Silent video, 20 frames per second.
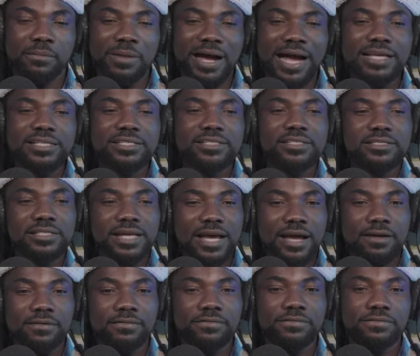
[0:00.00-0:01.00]
I didn't
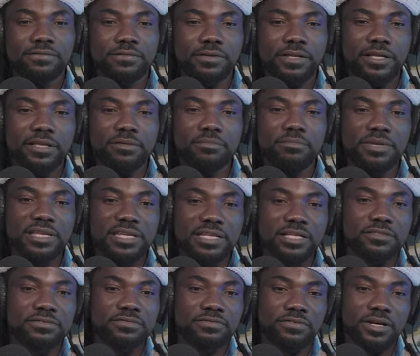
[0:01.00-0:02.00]
have
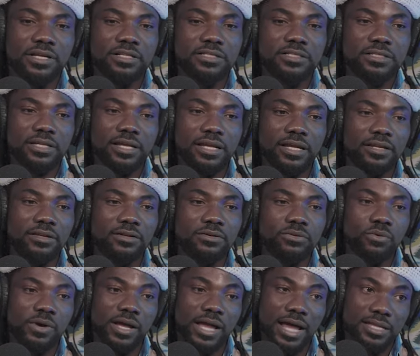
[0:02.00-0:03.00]
immediate friends
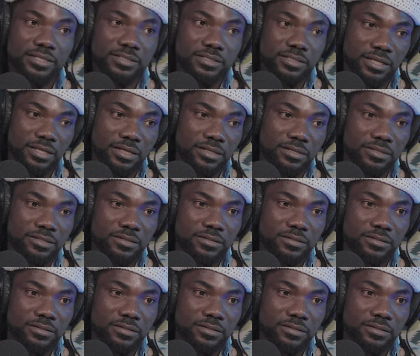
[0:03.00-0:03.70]
in where I stayed.